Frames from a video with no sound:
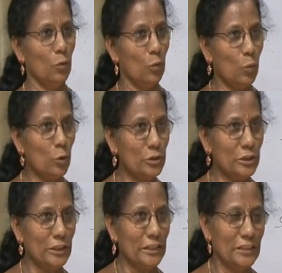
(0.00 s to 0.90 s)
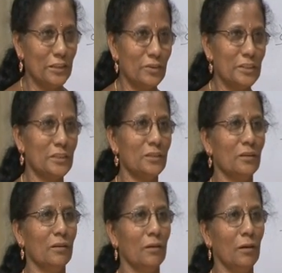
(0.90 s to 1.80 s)
homogeneous equation,
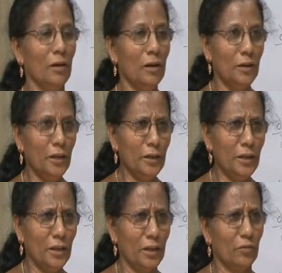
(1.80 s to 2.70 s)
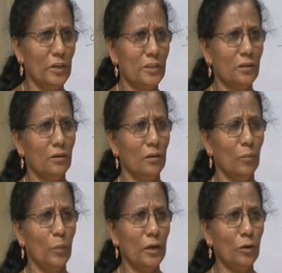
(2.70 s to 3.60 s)
linear equation,
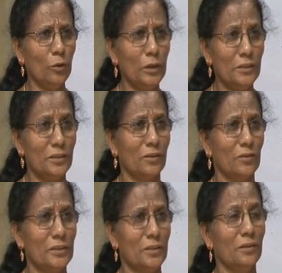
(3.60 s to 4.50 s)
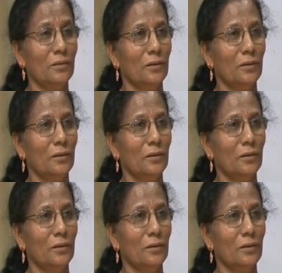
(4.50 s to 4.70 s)
Bernoulli's equation,